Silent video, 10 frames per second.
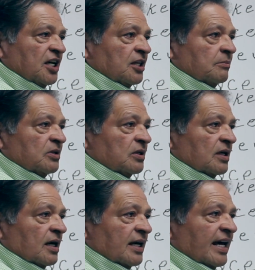in the
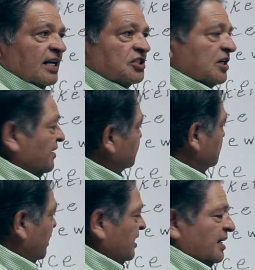English
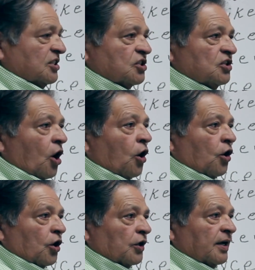alphabet is
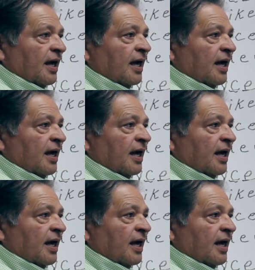R,